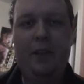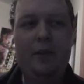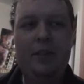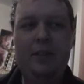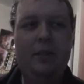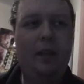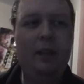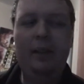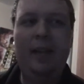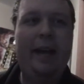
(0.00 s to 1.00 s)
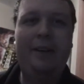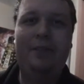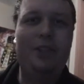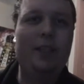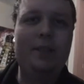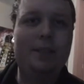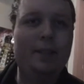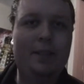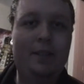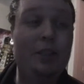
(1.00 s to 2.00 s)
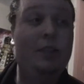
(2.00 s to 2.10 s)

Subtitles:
there is a lot of cheese in this,